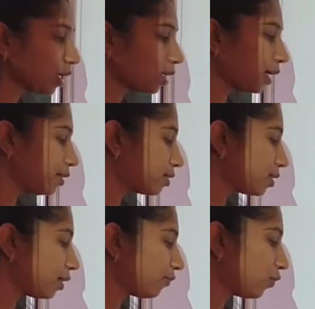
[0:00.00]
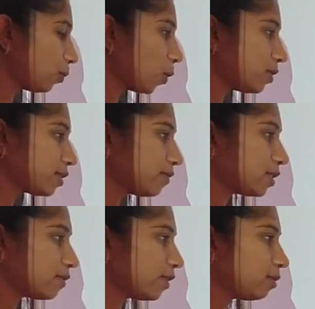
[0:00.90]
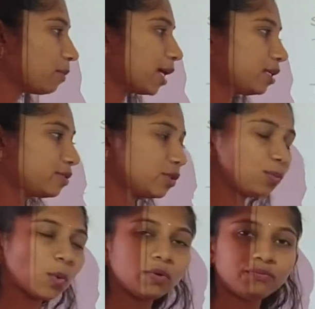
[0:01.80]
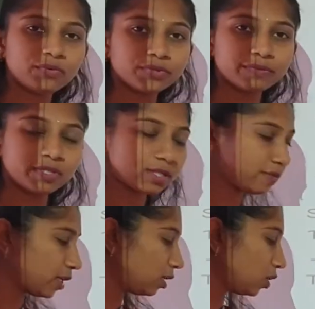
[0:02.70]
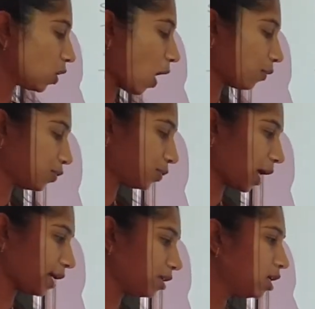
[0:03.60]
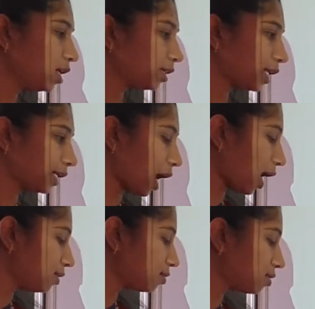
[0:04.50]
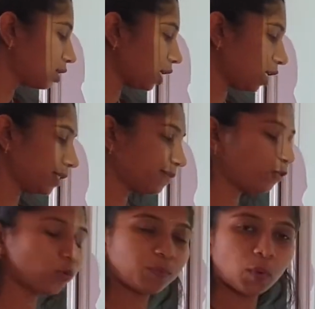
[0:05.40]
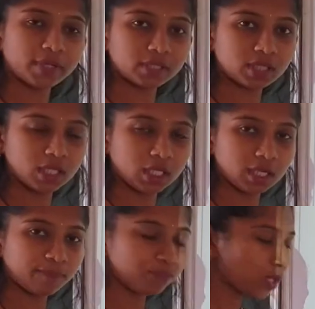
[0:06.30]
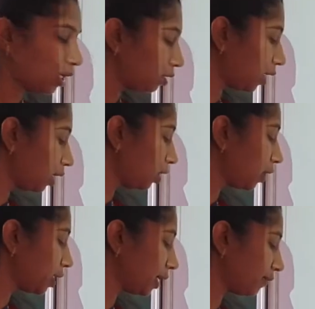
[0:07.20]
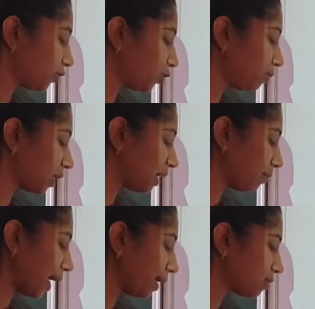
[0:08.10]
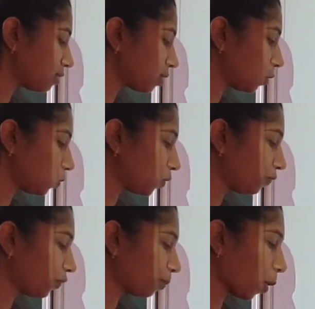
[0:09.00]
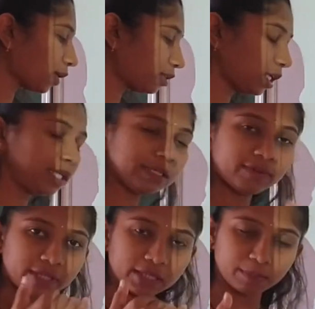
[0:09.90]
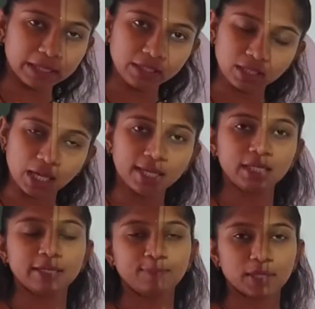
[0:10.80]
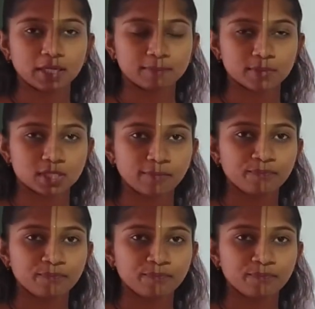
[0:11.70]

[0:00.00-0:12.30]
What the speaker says: Right side 4.77 minus 0.477 you have to write that answer is 4.3. Then your equation becomes x is equal to 4.3 divided by 9 it becomes.